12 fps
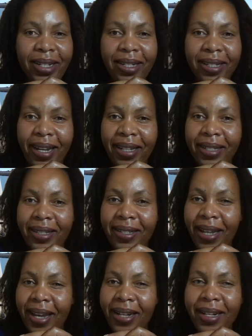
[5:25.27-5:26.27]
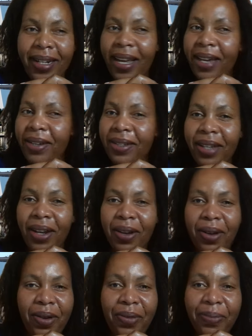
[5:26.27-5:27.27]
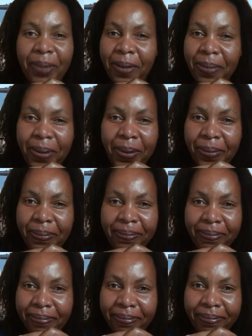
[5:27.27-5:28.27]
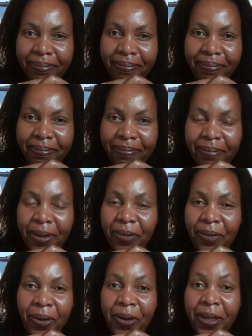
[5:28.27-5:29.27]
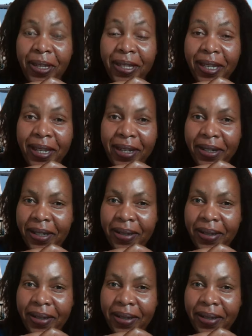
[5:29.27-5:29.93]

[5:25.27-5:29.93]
This is exactly like a lot of people before this election.